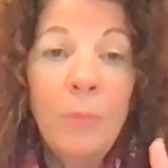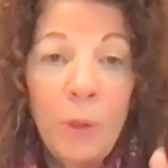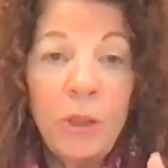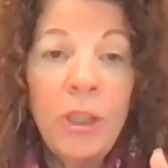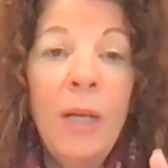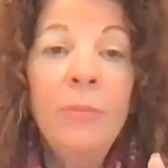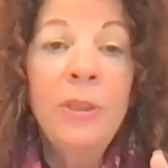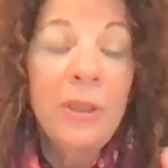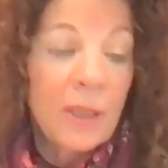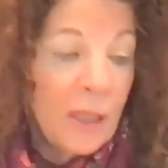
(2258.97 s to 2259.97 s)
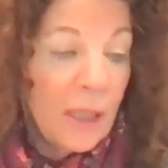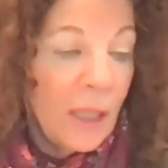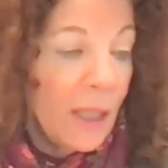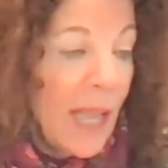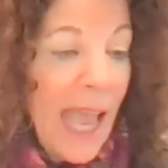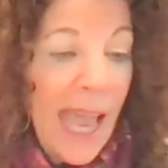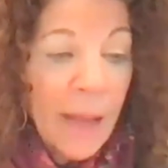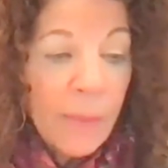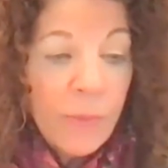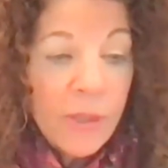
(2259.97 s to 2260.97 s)
push-ups,
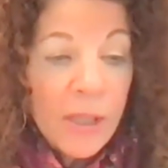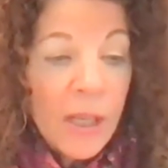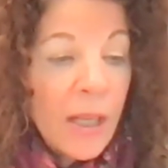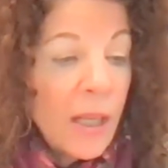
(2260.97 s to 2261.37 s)
abs,